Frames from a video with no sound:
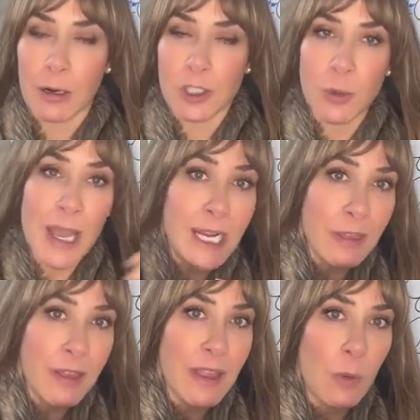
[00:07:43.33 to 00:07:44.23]
So
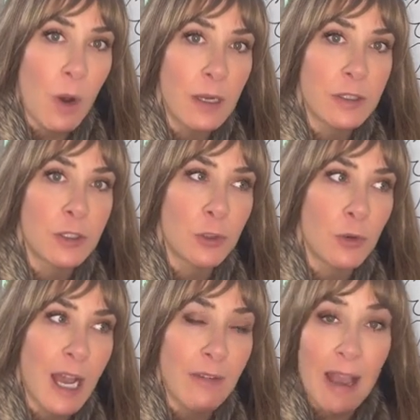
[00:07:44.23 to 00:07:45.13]
anything they want to
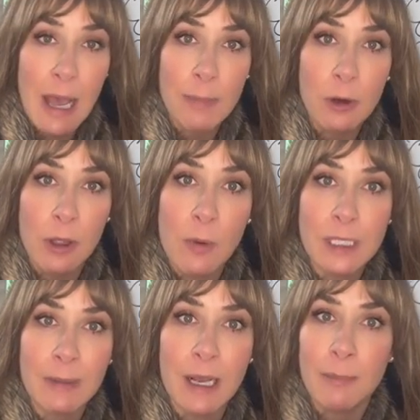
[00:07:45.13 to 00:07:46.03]
have happen or they want to
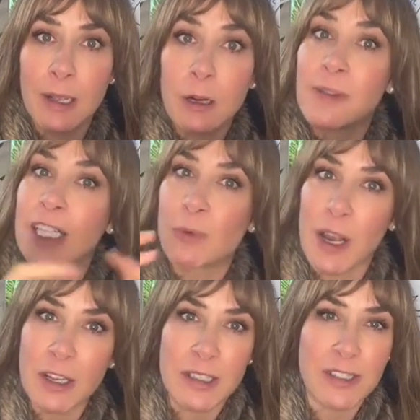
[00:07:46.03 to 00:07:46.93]
become bigger, that's why
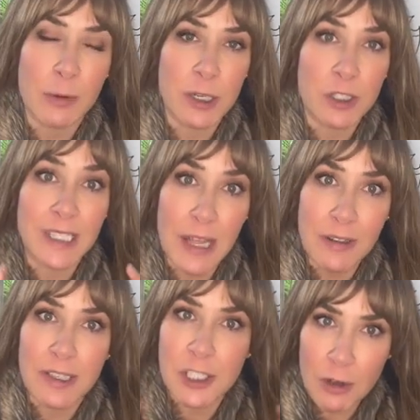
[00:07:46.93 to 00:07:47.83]
you see so much death and
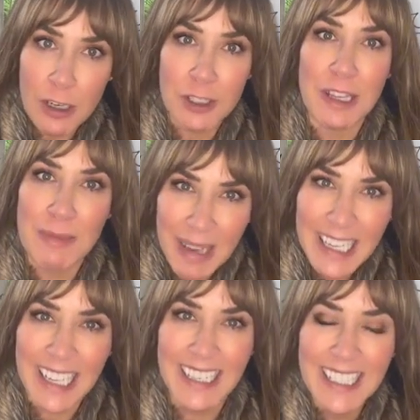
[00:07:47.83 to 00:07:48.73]
destruction in the
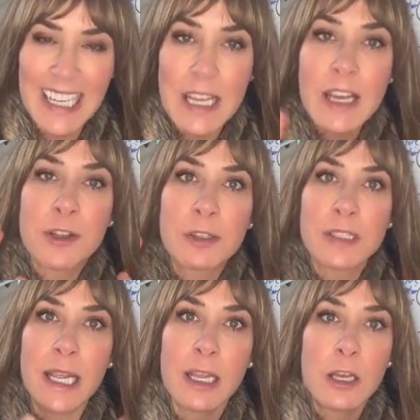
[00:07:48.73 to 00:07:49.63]
media. They're
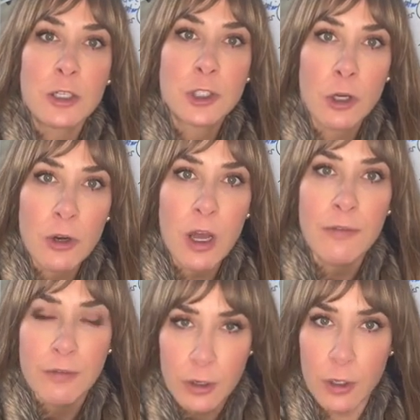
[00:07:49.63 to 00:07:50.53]
saying, turn
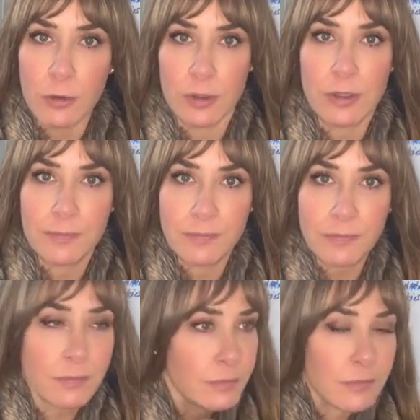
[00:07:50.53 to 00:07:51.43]
off the news.
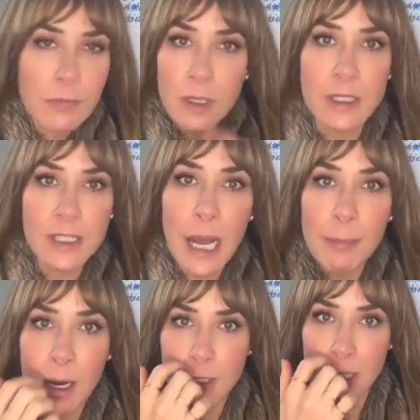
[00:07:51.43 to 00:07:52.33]
Stop
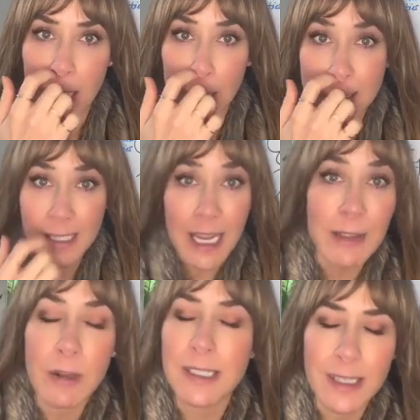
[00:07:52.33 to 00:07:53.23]
watching it. It's
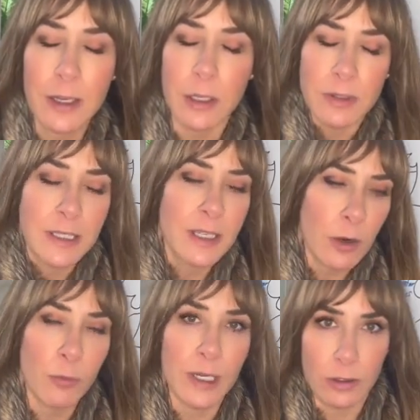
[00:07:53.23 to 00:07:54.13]
not news. It's
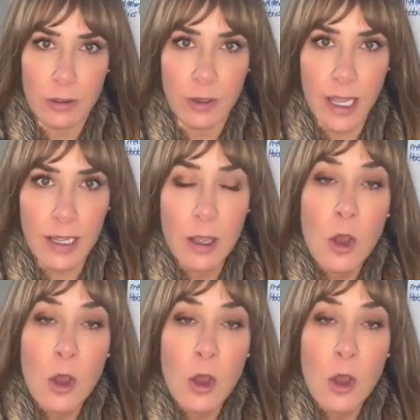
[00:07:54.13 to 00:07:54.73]
not real, okay?